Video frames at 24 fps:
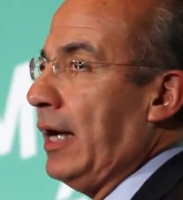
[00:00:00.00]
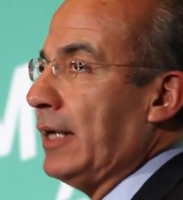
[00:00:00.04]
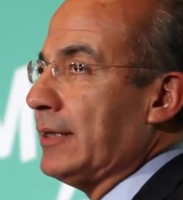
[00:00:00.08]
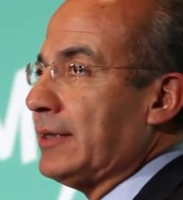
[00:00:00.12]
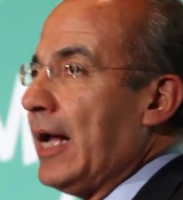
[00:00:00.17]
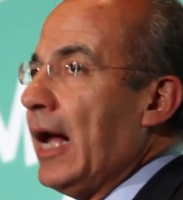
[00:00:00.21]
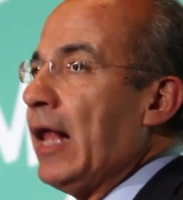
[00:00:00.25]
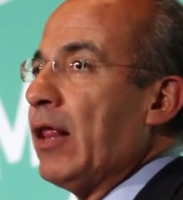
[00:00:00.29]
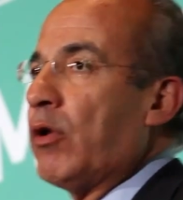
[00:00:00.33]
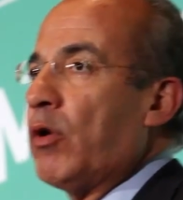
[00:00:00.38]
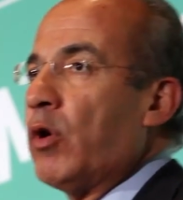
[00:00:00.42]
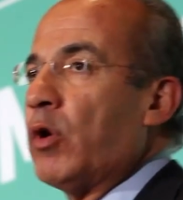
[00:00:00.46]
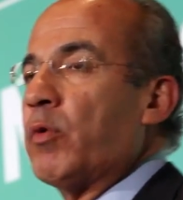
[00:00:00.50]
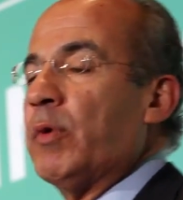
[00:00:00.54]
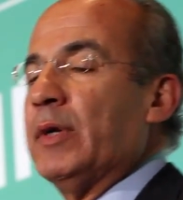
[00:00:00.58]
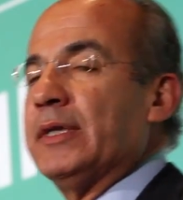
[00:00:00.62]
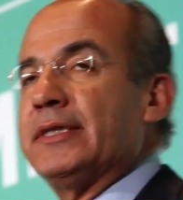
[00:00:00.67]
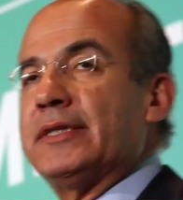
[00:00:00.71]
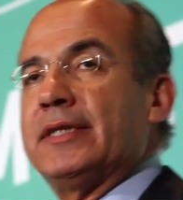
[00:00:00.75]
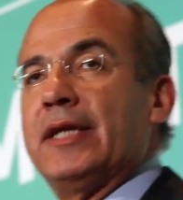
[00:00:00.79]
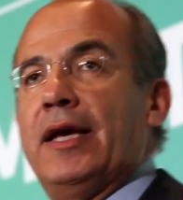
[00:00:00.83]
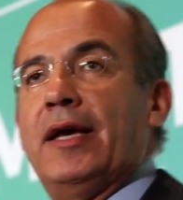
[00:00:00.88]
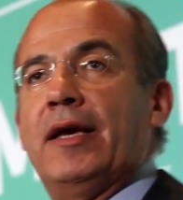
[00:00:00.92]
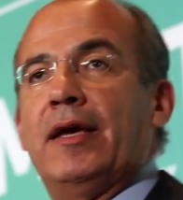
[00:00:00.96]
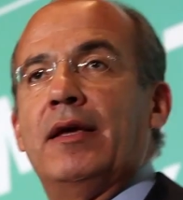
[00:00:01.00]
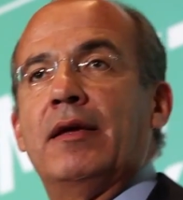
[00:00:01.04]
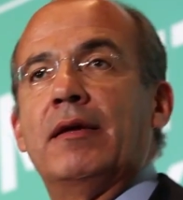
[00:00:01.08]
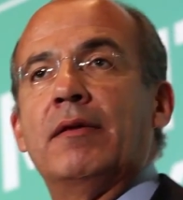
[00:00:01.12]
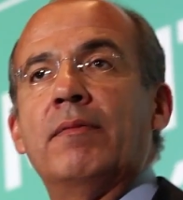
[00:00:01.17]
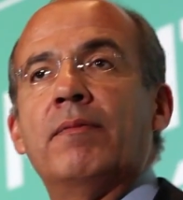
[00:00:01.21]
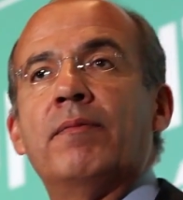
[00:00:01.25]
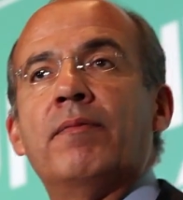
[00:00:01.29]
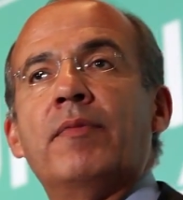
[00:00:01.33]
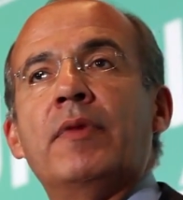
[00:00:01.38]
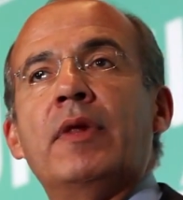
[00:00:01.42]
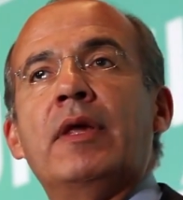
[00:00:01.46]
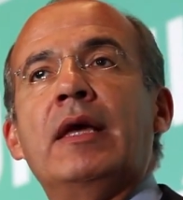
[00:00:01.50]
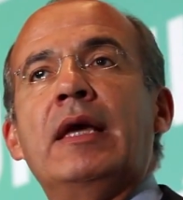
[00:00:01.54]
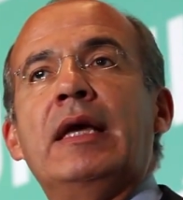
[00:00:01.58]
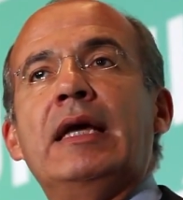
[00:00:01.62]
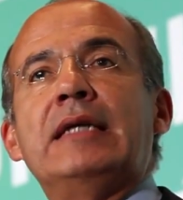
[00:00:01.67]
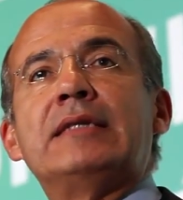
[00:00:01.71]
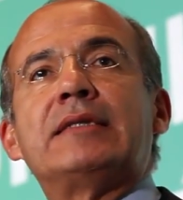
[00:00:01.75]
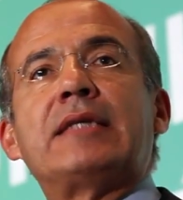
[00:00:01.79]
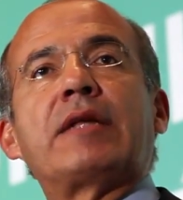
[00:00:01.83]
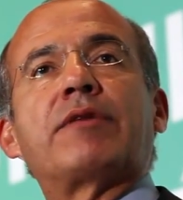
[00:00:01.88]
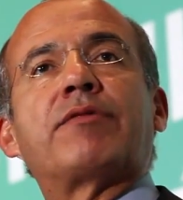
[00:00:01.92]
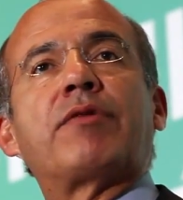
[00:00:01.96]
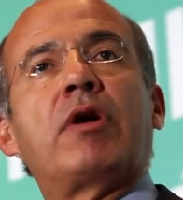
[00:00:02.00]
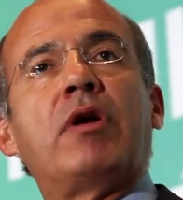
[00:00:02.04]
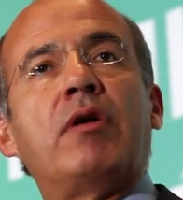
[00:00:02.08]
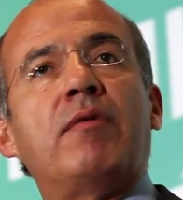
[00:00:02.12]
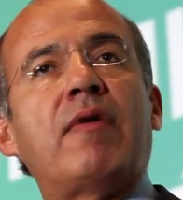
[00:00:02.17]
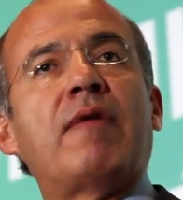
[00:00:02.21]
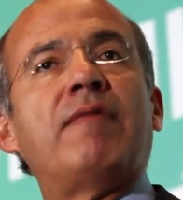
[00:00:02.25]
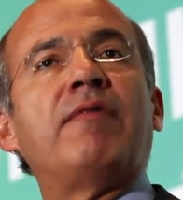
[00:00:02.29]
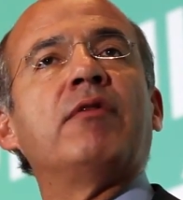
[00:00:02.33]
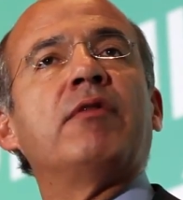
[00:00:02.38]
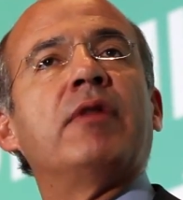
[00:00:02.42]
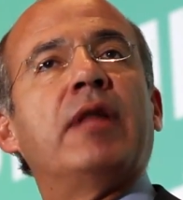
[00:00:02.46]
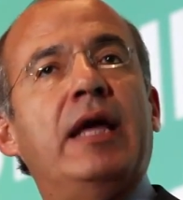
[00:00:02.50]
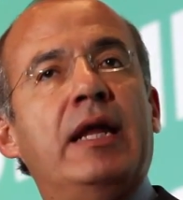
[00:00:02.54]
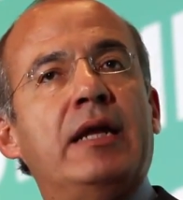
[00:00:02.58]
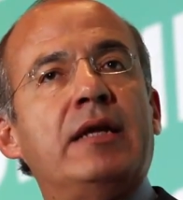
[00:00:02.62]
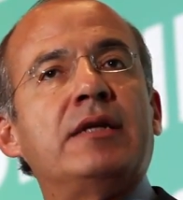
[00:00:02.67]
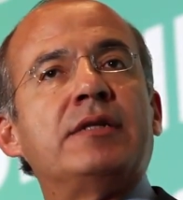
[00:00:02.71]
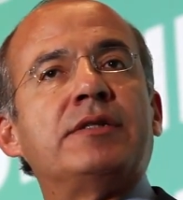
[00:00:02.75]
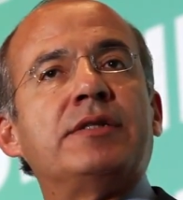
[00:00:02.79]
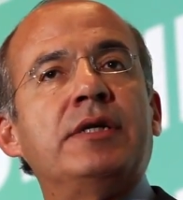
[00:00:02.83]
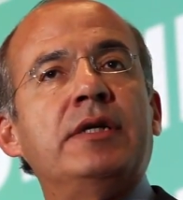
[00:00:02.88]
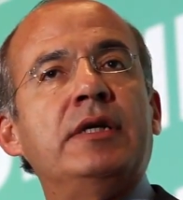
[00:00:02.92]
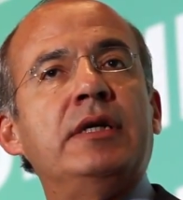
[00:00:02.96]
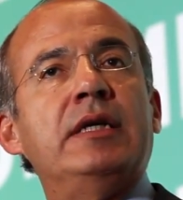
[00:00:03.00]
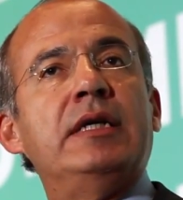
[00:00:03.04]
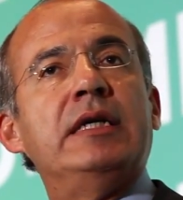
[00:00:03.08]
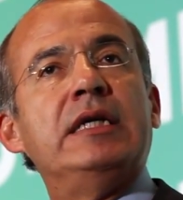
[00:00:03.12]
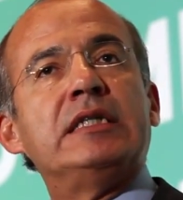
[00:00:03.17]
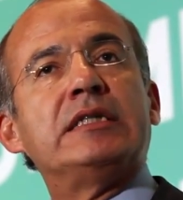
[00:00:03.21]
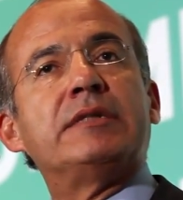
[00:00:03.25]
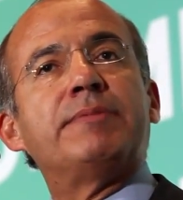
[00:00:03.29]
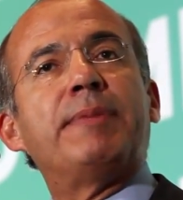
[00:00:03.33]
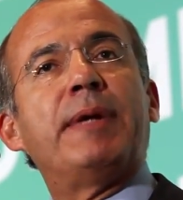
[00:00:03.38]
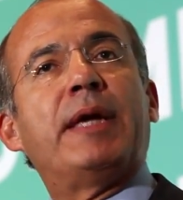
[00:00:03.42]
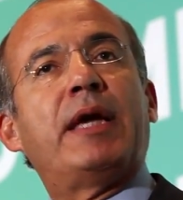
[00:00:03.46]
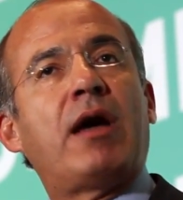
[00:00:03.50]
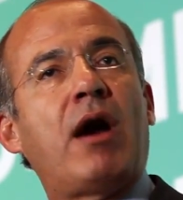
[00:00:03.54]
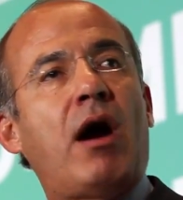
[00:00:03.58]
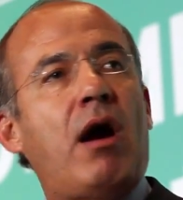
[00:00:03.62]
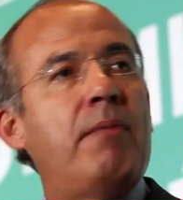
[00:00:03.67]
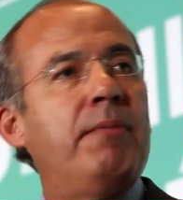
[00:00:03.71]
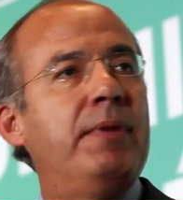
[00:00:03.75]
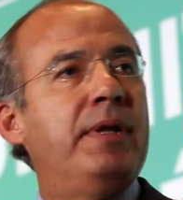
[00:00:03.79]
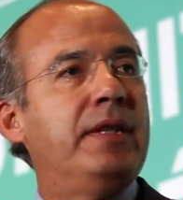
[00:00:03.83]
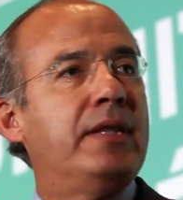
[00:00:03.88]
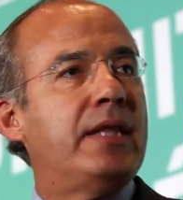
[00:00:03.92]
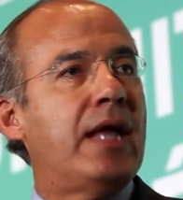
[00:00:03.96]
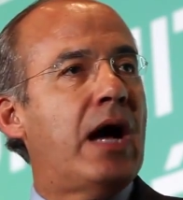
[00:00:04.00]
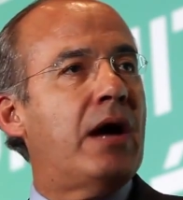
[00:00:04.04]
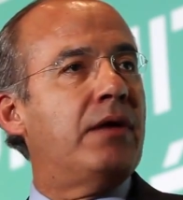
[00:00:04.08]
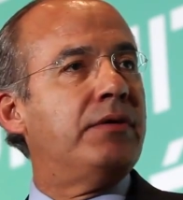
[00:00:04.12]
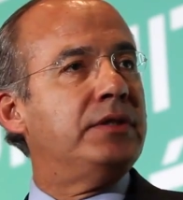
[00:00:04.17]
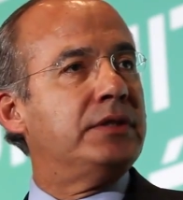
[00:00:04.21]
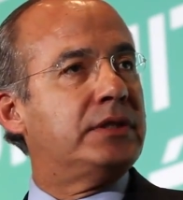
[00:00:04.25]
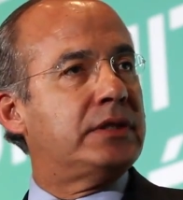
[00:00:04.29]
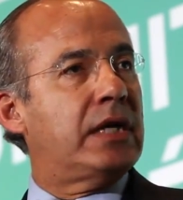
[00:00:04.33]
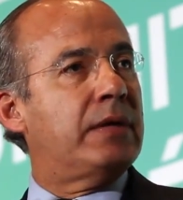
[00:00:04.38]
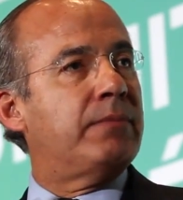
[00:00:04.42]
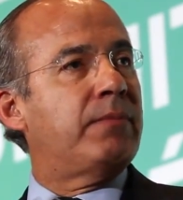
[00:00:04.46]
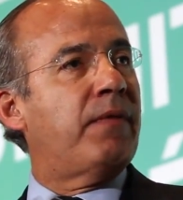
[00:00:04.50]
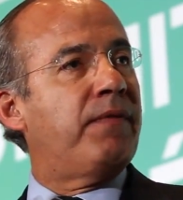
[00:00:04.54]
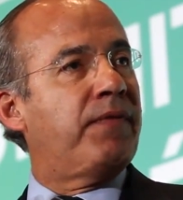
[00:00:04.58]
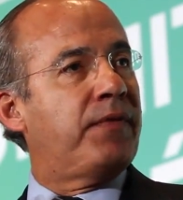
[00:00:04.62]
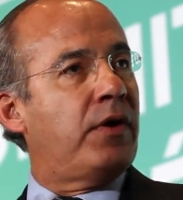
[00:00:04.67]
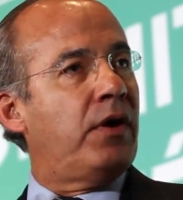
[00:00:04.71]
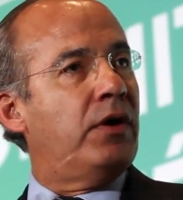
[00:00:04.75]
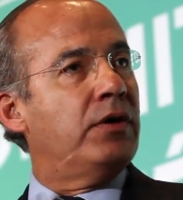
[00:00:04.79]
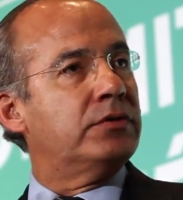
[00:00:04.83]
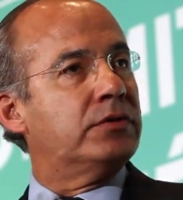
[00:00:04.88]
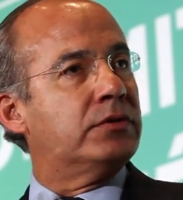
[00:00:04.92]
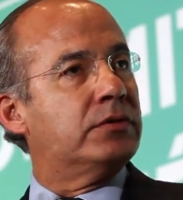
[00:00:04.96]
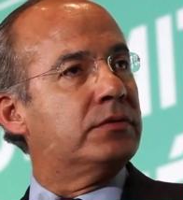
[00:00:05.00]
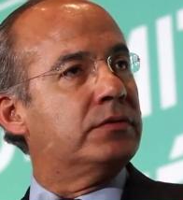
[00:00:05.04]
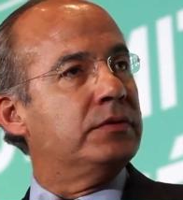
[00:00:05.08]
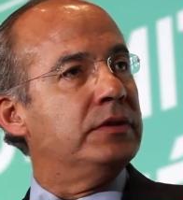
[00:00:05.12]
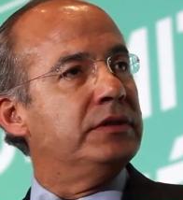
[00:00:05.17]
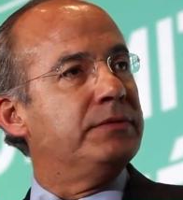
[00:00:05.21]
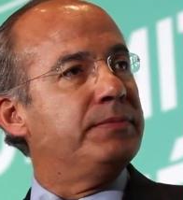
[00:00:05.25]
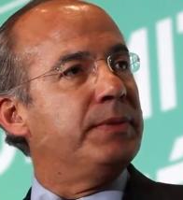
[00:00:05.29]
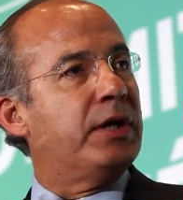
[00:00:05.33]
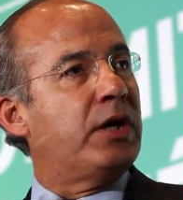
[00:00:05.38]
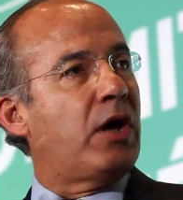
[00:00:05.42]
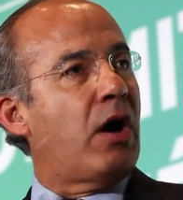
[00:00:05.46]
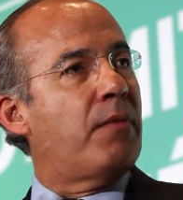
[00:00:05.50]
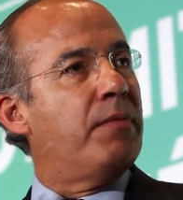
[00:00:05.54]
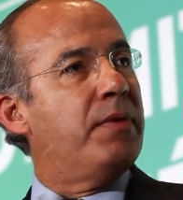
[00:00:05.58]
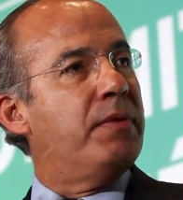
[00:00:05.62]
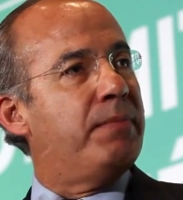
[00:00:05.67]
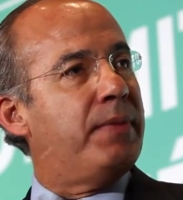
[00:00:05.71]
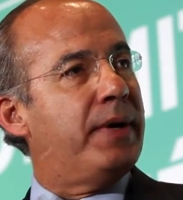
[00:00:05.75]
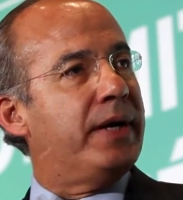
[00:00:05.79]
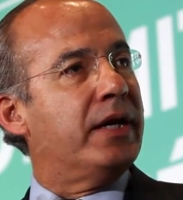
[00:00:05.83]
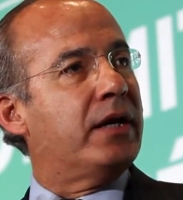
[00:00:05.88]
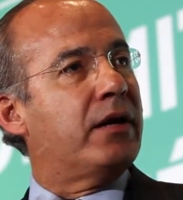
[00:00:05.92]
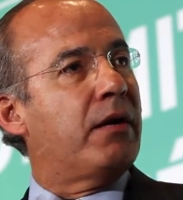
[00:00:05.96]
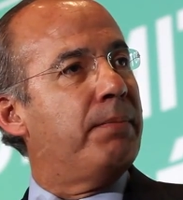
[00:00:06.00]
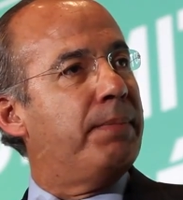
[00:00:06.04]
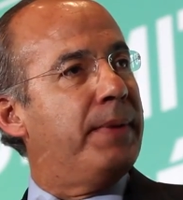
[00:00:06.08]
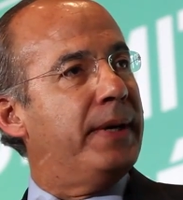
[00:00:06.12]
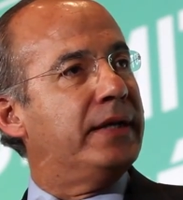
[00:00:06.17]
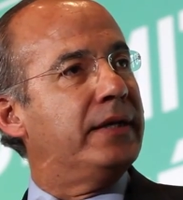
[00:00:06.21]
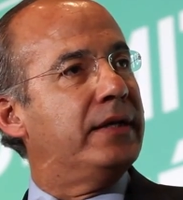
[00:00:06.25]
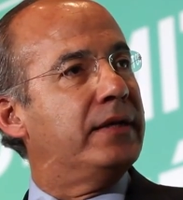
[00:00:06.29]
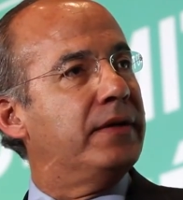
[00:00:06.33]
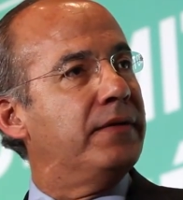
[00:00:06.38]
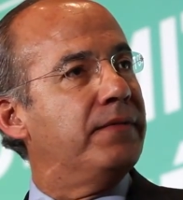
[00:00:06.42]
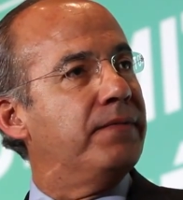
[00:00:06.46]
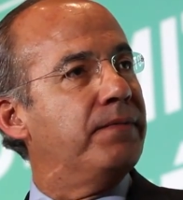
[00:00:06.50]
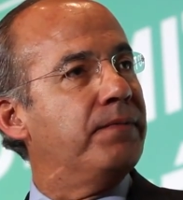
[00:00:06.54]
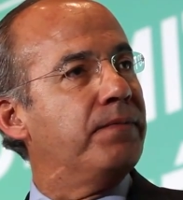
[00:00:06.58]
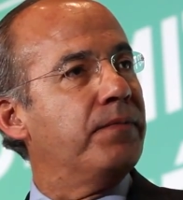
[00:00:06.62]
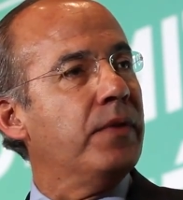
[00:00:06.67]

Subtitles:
as Al Gore was saying, is that renewable energy is becoming down in terms of cost. It's becoming very competitive.